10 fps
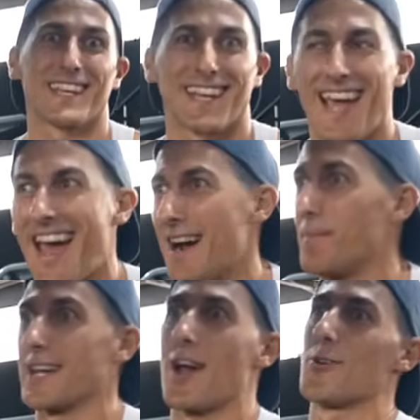he gonna get? I'm
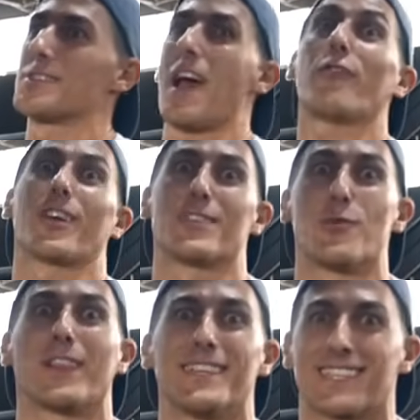like, yo, he's definitely gonna do
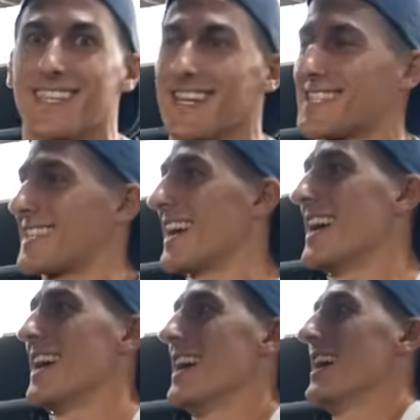at least six.
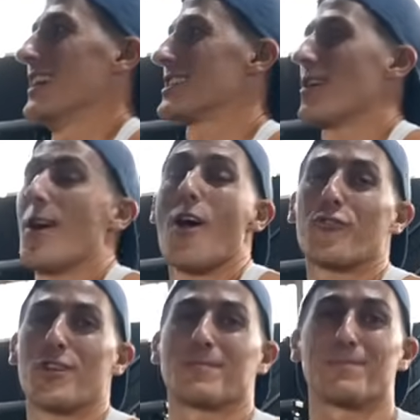So I
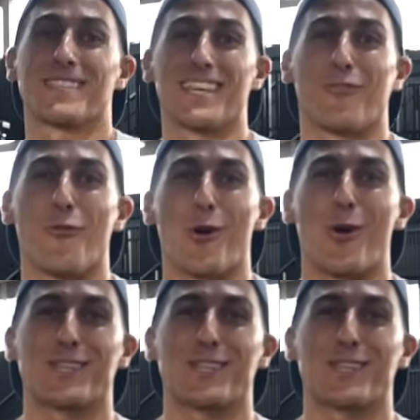offered him some C4